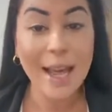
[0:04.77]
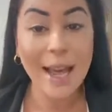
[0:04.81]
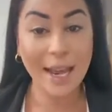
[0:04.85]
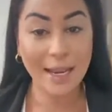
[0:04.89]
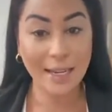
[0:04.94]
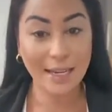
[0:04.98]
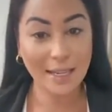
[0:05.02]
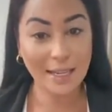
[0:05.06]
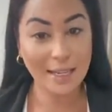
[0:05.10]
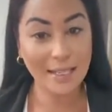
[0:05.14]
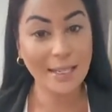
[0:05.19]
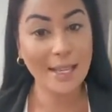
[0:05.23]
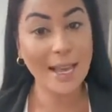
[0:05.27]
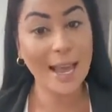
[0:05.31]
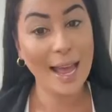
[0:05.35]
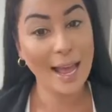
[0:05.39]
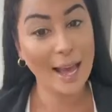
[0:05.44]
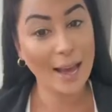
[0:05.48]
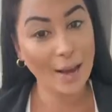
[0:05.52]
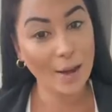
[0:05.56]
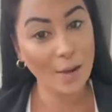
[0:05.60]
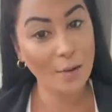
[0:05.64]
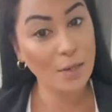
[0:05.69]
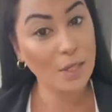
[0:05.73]
and it is
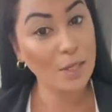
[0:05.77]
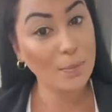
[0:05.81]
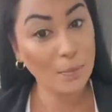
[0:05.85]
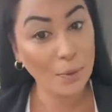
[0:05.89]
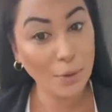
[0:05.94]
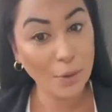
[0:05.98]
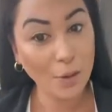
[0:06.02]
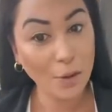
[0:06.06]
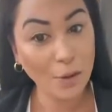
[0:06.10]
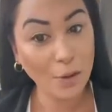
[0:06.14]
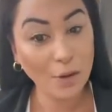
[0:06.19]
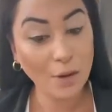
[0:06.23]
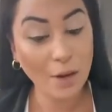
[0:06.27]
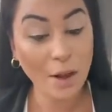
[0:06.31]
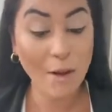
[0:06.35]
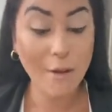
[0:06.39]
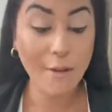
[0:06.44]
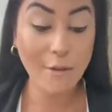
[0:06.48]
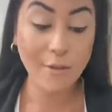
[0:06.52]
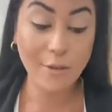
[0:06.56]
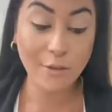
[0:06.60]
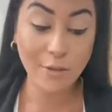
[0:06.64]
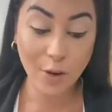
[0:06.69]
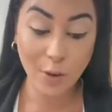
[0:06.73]
how to put on
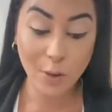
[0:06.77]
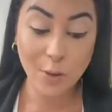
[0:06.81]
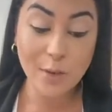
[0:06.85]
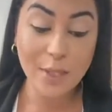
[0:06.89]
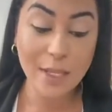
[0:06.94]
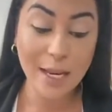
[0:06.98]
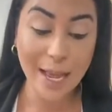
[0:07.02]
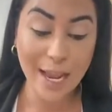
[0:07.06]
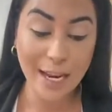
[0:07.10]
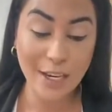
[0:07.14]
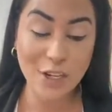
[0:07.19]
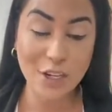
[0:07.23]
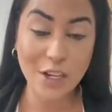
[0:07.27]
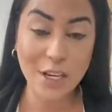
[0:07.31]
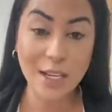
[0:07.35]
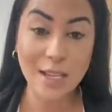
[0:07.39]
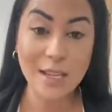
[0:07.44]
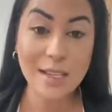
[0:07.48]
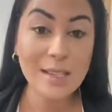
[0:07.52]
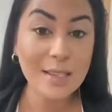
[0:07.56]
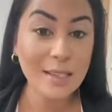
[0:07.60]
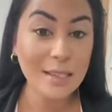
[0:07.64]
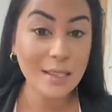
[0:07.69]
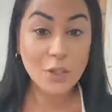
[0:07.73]
false
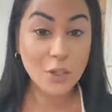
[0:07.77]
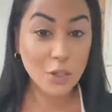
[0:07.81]
lashes.